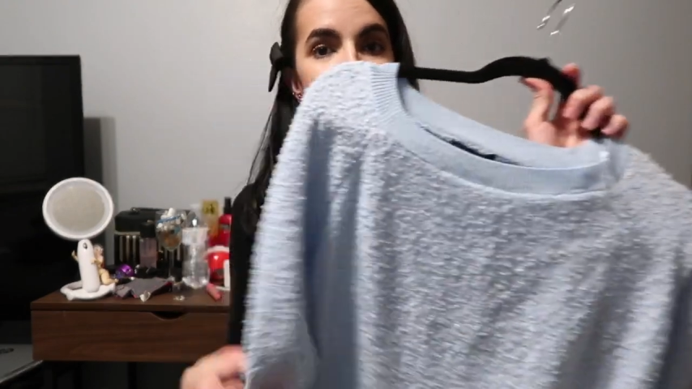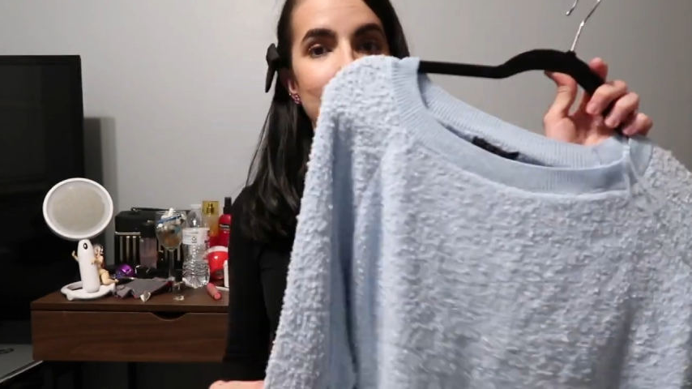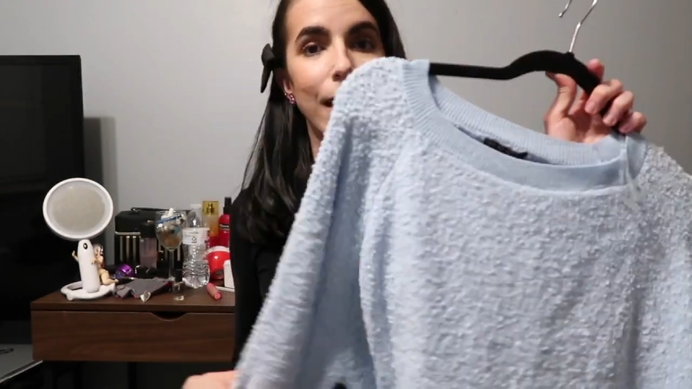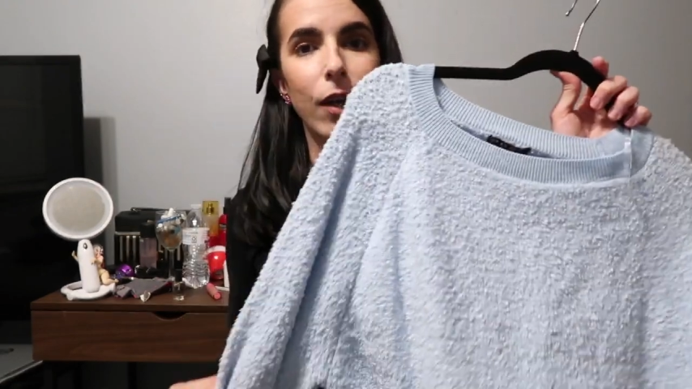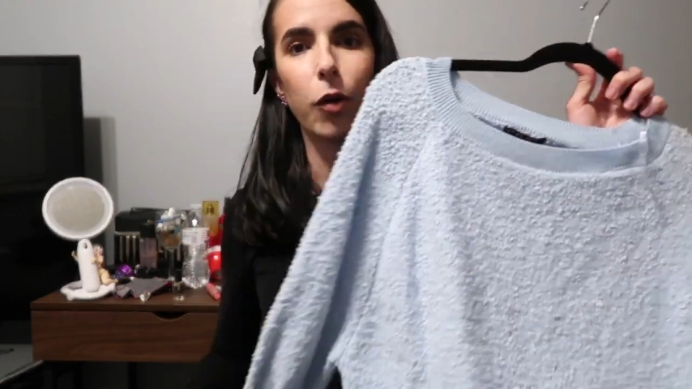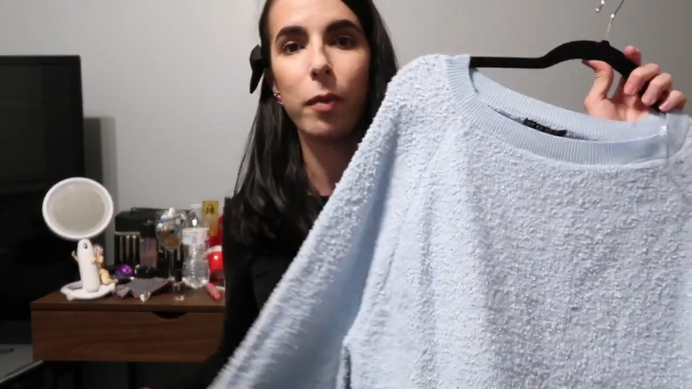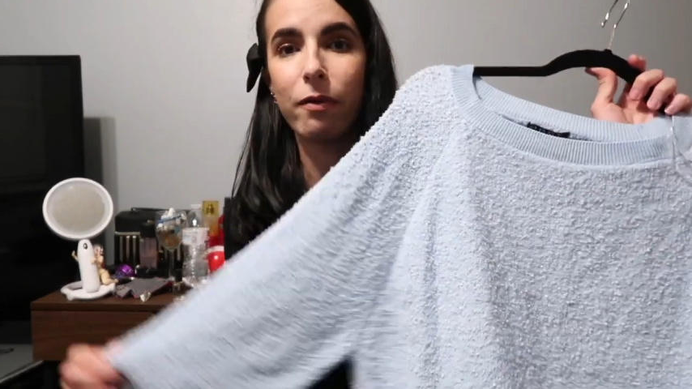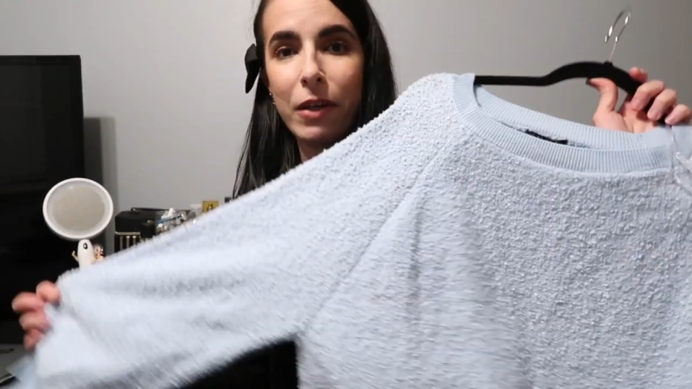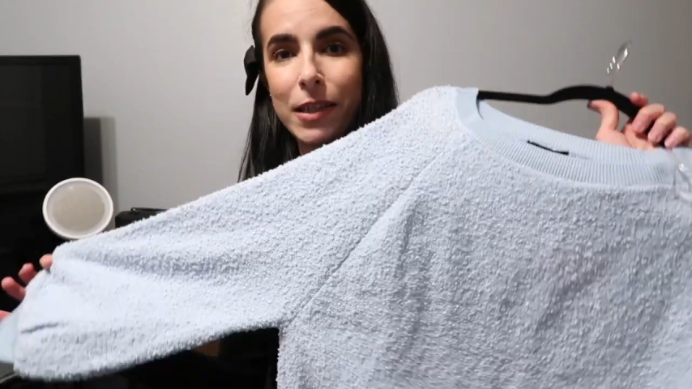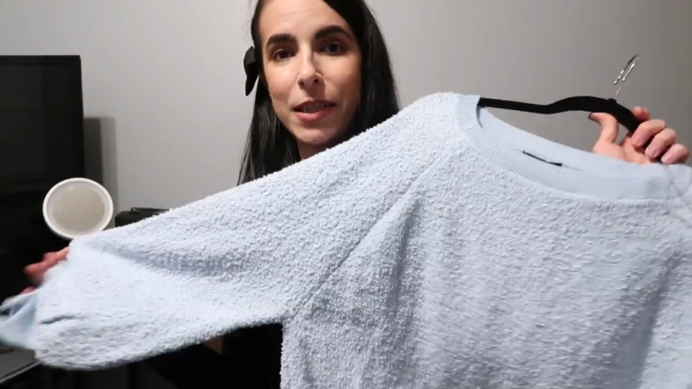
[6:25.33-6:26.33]
is and I hope
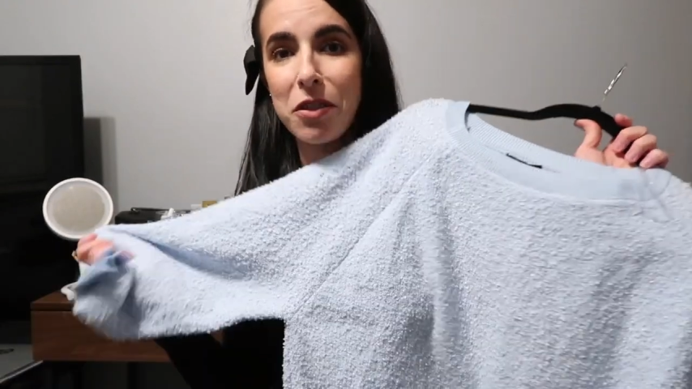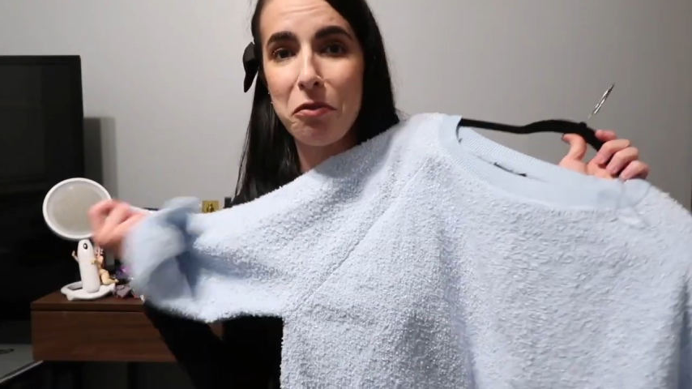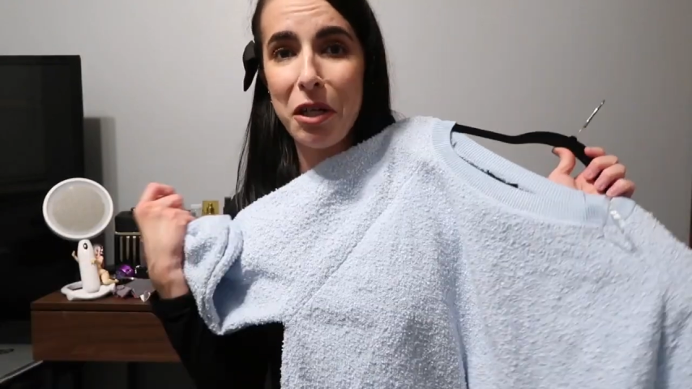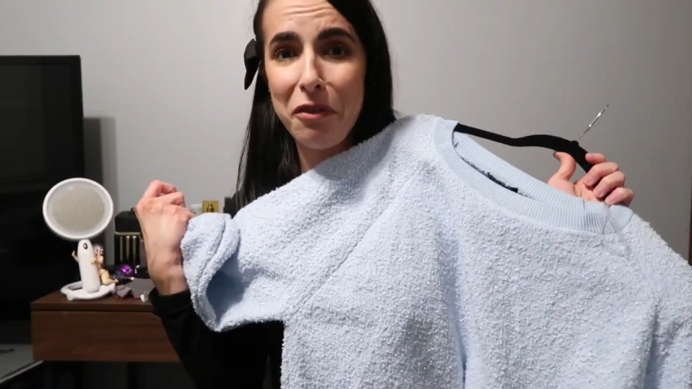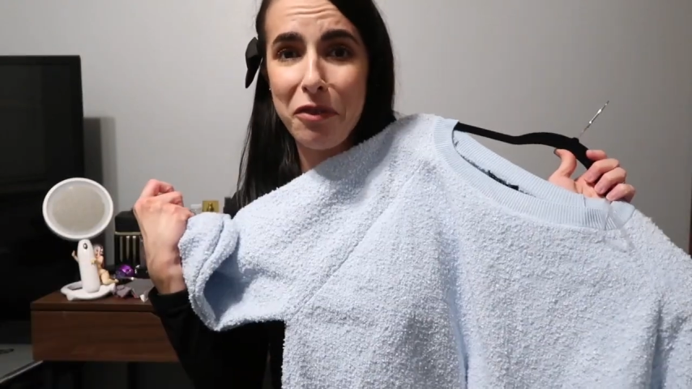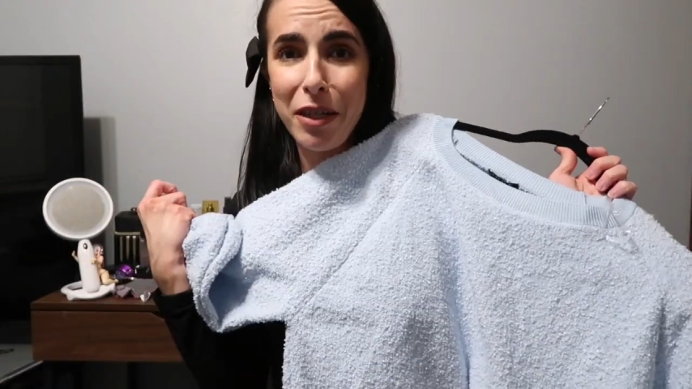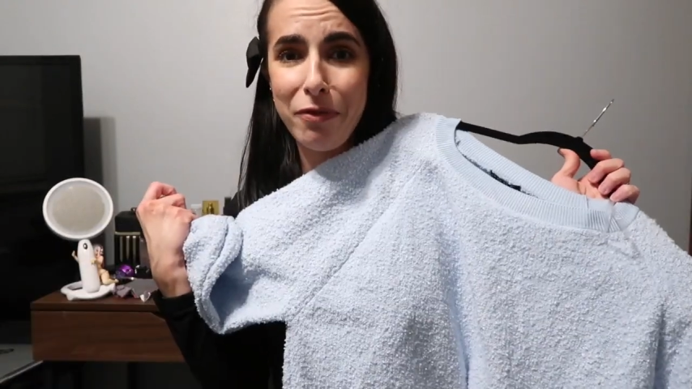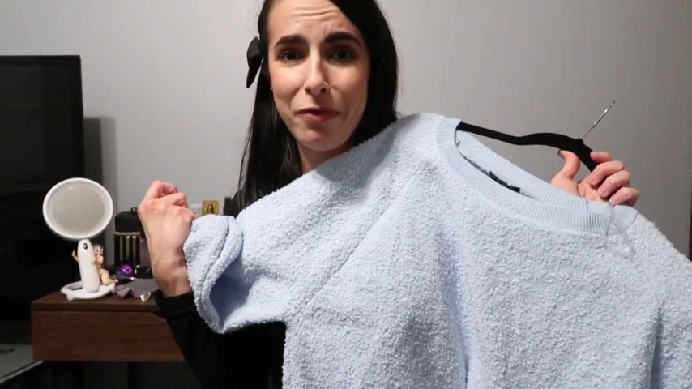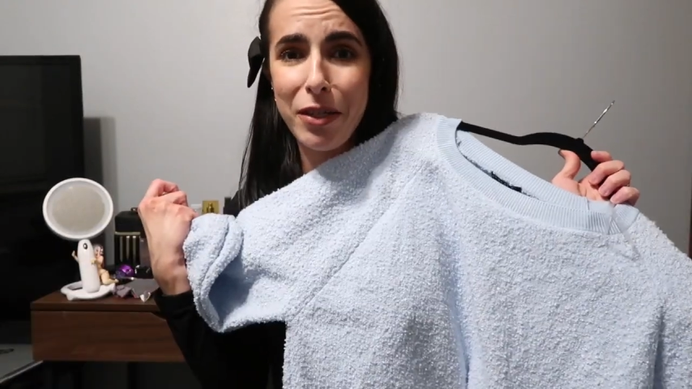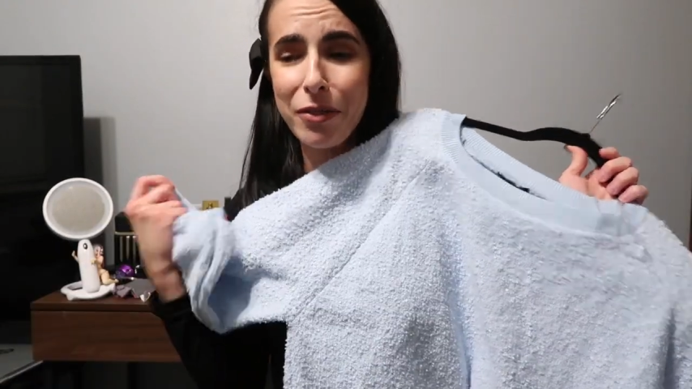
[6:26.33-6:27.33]
it fits as well as
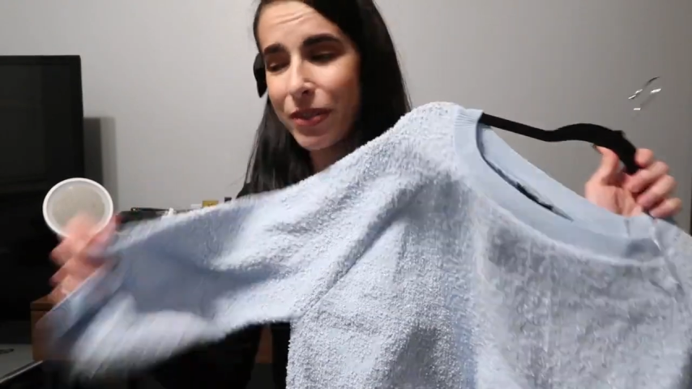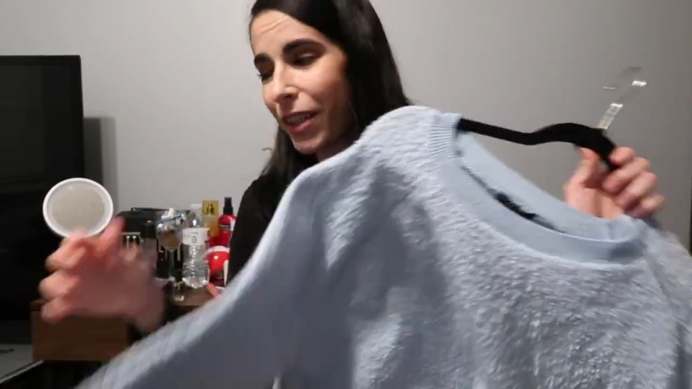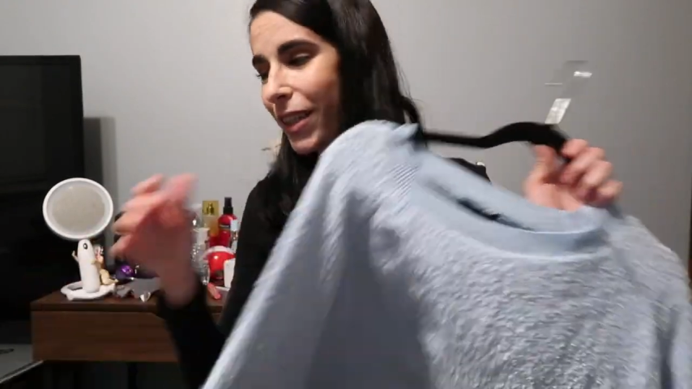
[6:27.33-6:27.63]
it feels.